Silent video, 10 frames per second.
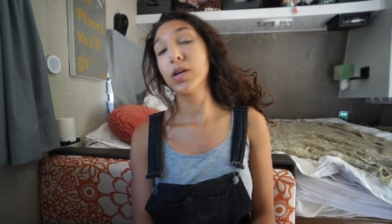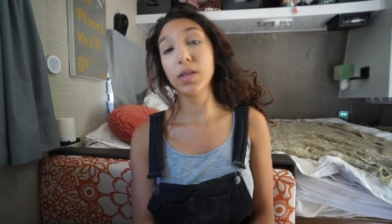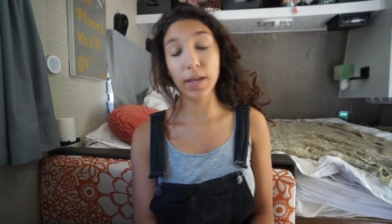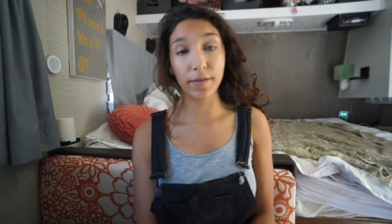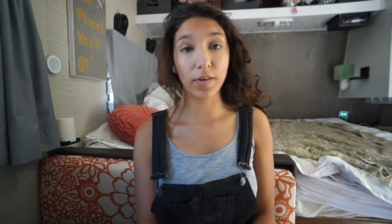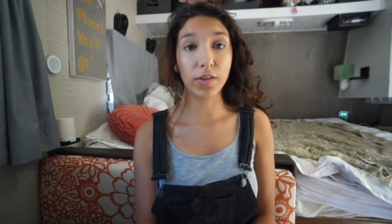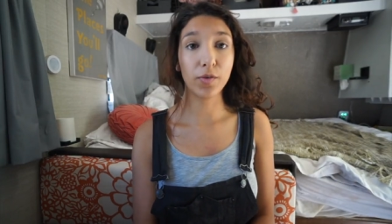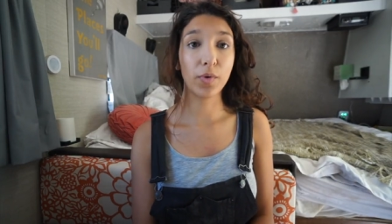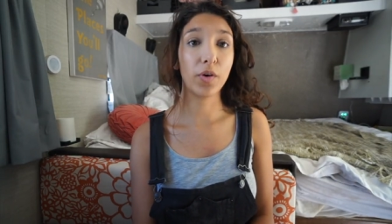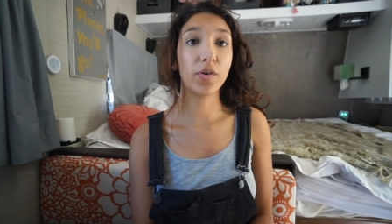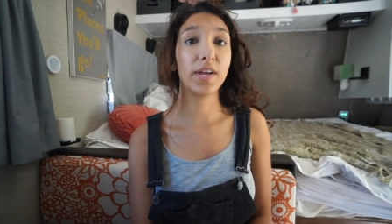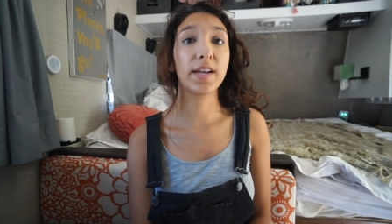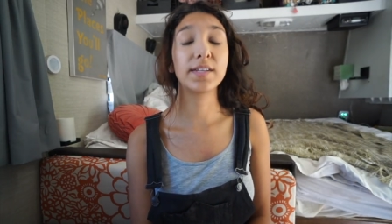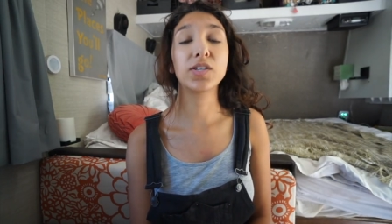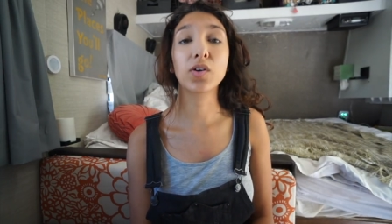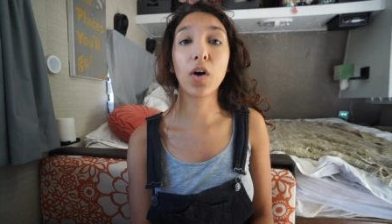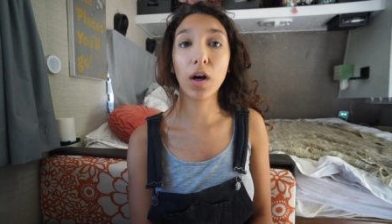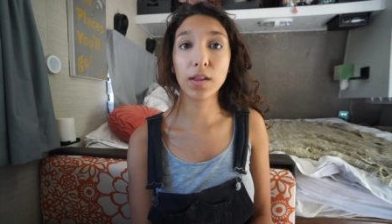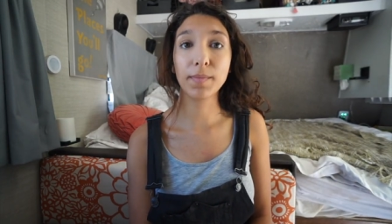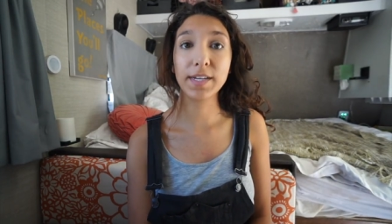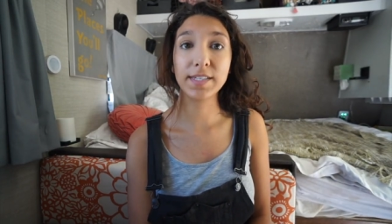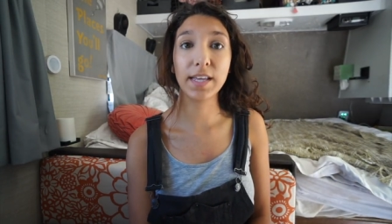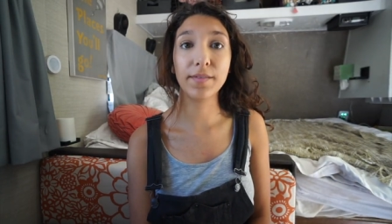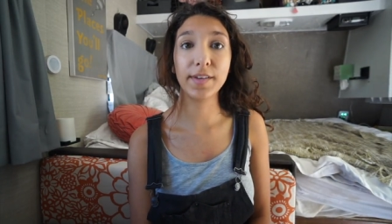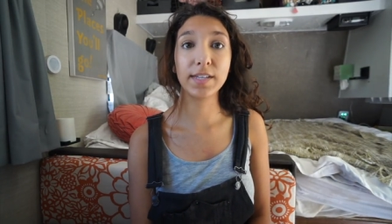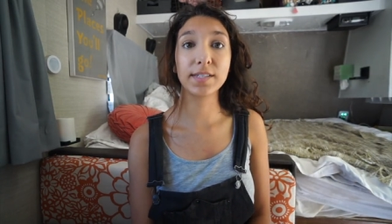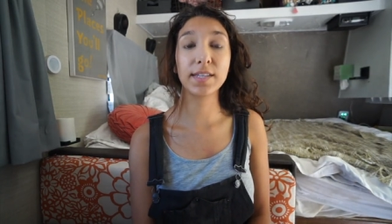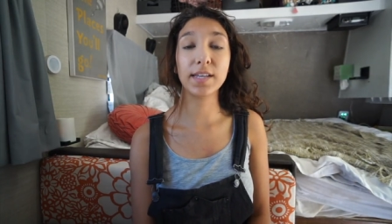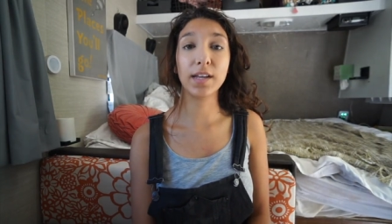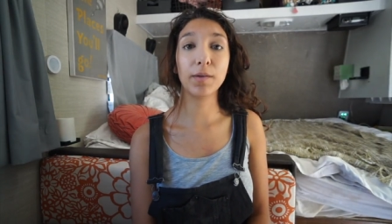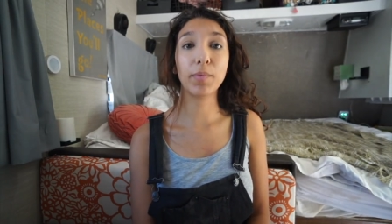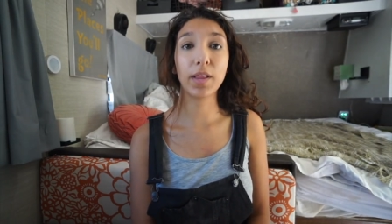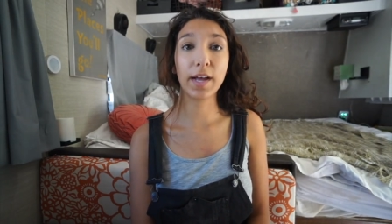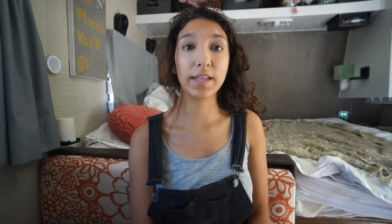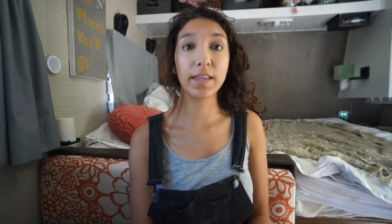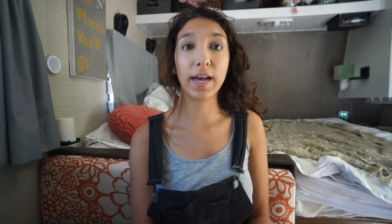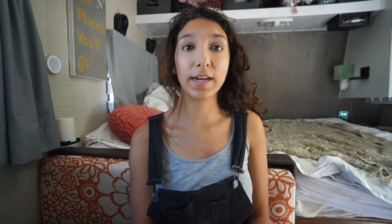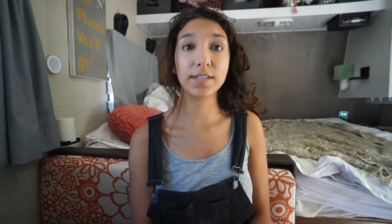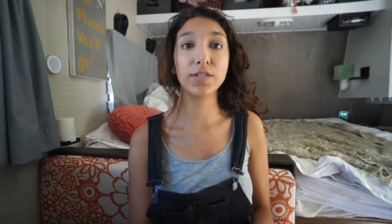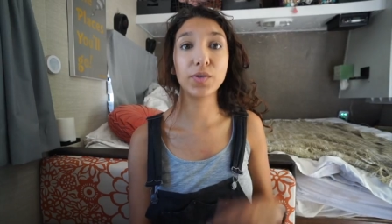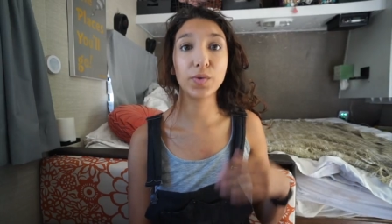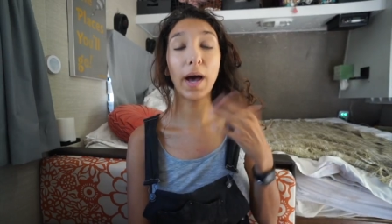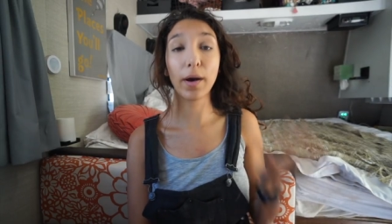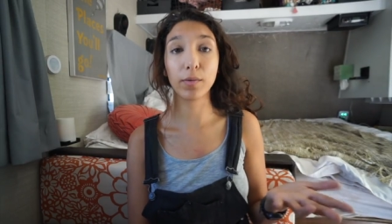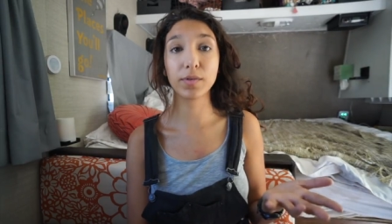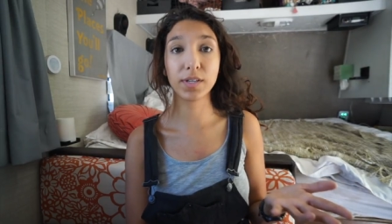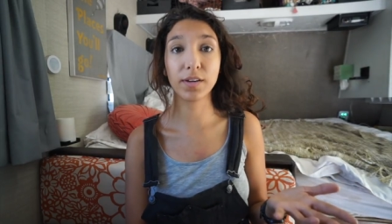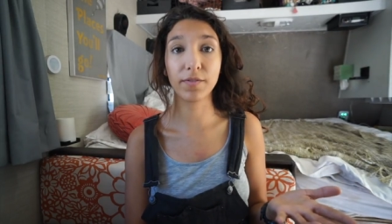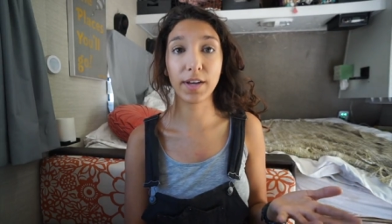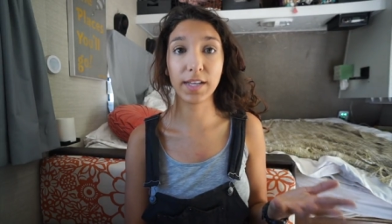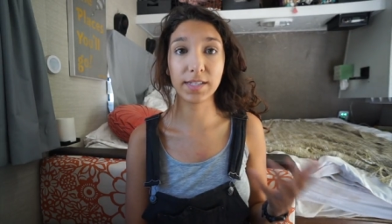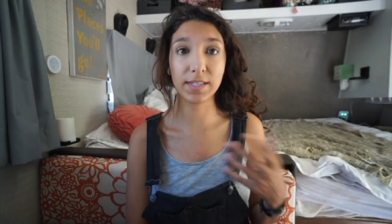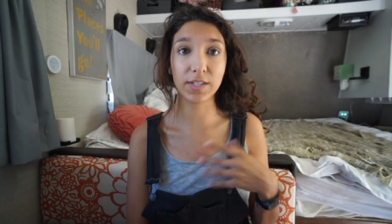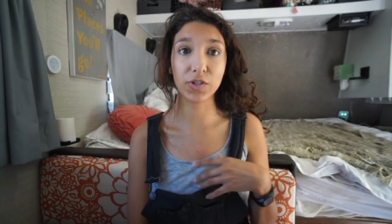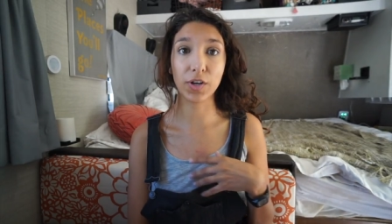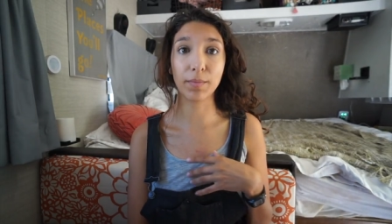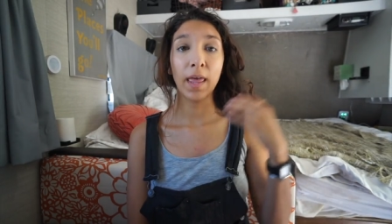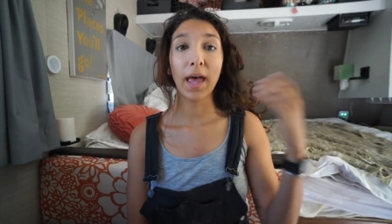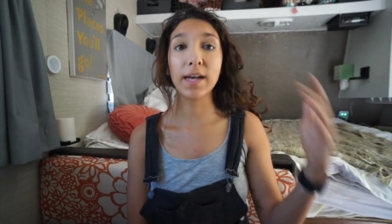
live on the road and I took all of my savings and applied that to how I was going to finance this trip.